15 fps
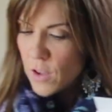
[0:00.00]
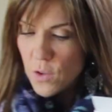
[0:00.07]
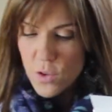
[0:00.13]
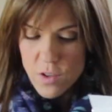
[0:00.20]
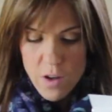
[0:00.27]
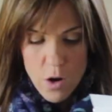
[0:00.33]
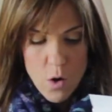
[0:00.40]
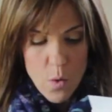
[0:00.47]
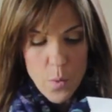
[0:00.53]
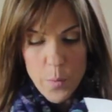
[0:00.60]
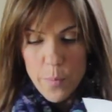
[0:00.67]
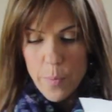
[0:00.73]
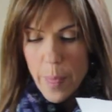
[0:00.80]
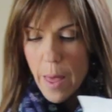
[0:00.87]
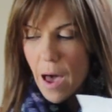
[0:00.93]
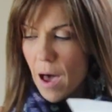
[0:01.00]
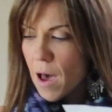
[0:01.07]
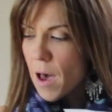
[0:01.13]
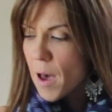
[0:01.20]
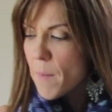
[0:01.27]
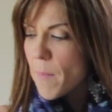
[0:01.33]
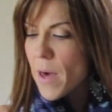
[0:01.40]
So
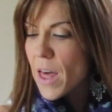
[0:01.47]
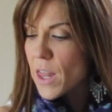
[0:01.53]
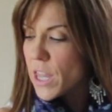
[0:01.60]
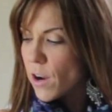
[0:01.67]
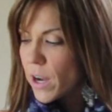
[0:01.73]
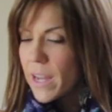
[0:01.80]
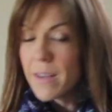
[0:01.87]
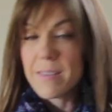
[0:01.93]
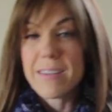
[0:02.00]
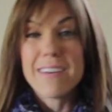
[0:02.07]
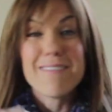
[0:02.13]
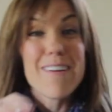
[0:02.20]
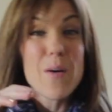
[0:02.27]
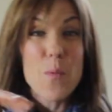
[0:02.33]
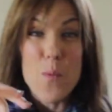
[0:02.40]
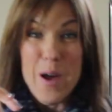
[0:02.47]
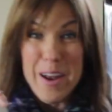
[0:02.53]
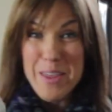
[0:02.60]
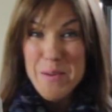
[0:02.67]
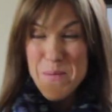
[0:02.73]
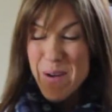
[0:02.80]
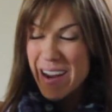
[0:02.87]
there is one
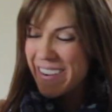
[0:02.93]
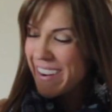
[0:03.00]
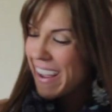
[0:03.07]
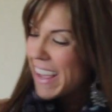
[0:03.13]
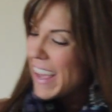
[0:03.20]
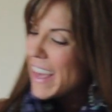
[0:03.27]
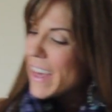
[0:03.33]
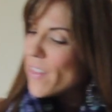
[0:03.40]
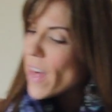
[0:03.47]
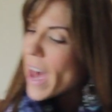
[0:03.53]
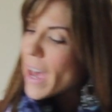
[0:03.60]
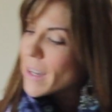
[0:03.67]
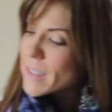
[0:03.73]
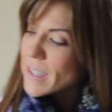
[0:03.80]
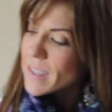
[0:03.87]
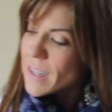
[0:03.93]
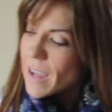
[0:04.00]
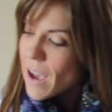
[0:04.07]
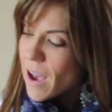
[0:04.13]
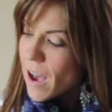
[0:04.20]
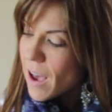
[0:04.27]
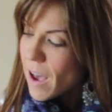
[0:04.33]
other one that
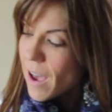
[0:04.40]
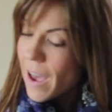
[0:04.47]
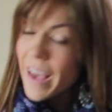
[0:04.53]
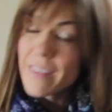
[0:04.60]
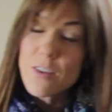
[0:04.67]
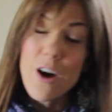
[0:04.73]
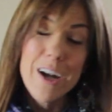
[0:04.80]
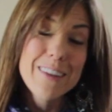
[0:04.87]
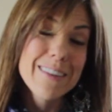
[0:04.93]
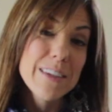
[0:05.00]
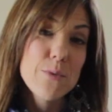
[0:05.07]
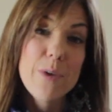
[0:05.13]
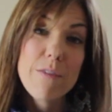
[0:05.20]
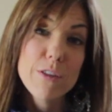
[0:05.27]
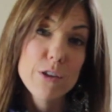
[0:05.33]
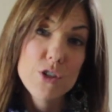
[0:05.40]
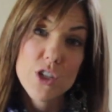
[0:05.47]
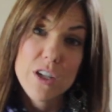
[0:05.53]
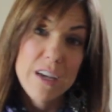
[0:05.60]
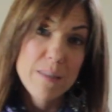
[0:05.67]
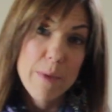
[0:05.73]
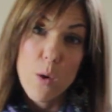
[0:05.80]
has honestly
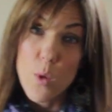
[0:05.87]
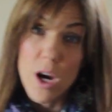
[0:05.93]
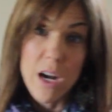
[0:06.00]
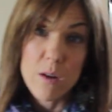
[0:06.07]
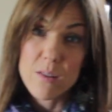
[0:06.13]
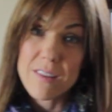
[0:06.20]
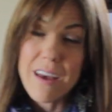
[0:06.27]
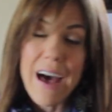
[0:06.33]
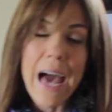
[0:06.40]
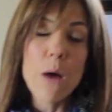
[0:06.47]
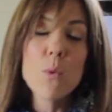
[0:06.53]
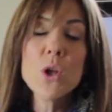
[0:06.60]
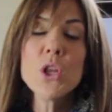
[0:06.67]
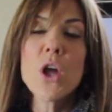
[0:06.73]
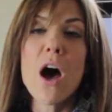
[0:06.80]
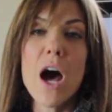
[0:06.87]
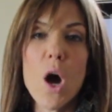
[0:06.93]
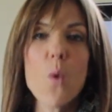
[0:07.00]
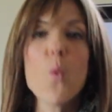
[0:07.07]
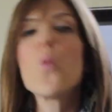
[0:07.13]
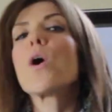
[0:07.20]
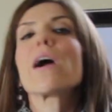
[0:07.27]
revolutionized my workouts. I will
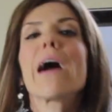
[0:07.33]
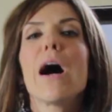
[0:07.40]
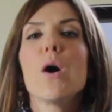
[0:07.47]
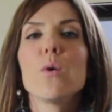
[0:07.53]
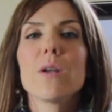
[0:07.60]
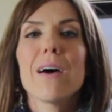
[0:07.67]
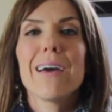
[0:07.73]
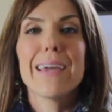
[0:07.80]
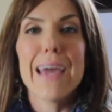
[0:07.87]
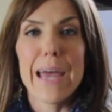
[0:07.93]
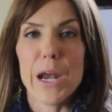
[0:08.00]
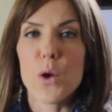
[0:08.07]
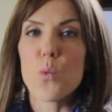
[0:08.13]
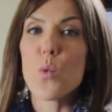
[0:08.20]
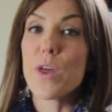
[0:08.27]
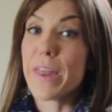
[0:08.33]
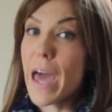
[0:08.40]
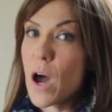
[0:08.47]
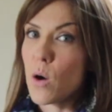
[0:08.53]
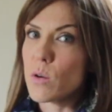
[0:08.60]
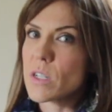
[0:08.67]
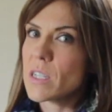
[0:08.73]
not work out again
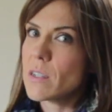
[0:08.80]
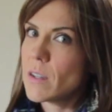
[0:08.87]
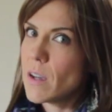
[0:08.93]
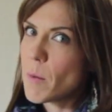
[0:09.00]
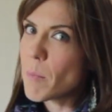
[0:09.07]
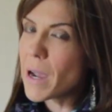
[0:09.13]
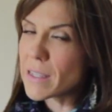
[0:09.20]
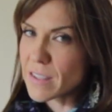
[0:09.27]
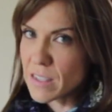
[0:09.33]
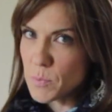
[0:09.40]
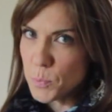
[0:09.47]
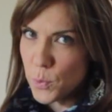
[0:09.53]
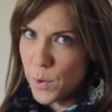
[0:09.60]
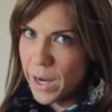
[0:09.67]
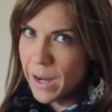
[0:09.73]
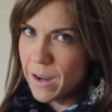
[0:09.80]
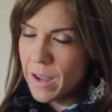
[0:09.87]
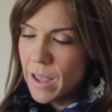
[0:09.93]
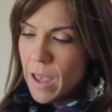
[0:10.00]
without my spring.